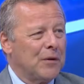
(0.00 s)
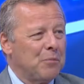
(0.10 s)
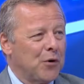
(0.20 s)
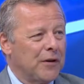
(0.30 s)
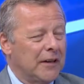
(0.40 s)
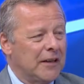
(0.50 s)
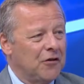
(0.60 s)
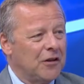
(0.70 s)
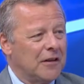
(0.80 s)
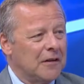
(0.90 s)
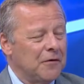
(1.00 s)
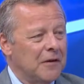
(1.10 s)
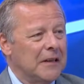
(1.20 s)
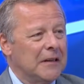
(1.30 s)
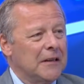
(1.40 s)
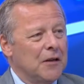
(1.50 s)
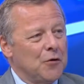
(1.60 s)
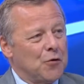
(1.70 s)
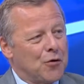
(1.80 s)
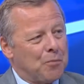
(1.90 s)
Reporting Initiative
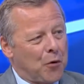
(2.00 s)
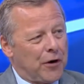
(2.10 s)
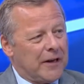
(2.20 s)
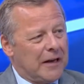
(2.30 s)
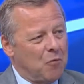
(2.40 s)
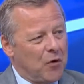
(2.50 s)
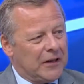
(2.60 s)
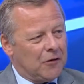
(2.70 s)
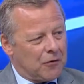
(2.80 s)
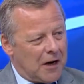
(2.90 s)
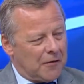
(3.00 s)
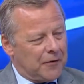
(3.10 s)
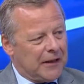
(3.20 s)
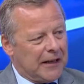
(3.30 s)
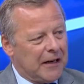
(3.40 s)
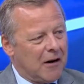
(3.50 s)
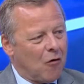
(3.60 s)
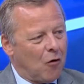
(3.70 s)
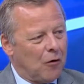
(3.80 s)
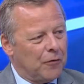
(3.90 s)
to support them with the drafting
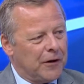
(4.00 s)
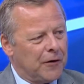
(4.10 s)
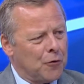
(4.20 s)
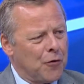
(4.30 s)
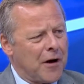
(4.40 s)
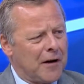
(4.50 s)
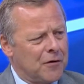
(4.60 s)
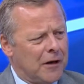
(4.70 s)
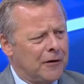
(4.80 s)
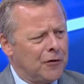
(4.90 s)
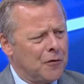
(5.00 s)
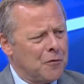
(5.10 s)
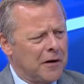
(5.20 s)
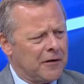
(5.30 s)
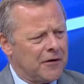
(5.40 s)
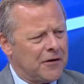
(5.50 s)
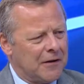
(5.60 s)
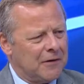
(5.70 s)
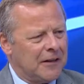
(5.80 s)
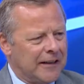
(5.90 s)
of the
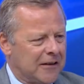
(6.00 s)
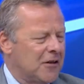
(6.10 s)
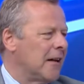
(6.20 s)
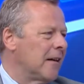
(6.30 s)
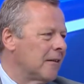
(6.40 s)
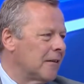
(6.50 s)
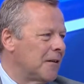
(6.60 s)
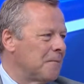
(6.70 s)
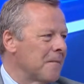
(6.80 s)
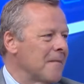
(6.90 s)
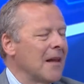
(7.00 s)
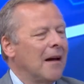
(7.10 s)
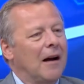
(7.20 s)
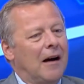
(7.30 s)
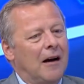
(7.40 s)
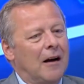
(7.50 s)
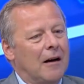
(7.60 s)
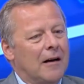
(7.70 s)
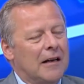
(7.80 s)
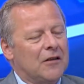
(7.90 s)
207 tech standard
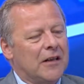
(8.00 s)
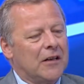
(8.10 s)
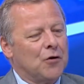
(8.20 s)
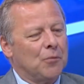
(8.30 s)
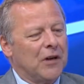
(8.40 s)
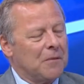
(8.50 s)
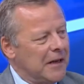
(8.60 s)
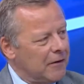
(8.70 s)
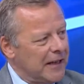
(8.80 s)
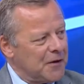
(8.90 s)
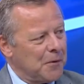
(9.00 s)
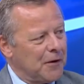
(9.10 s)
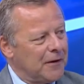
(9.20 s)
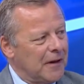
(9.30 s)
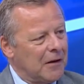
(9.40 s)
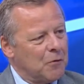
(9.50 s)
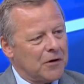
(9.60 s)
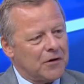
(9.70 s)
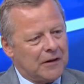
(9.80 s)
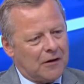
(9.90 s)
as a subject matter expert. I
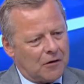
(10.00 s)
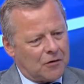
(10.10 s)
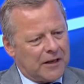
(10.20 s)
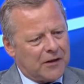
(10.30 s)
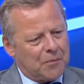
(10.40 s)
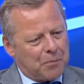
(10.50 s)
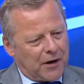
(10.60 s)
was in those days a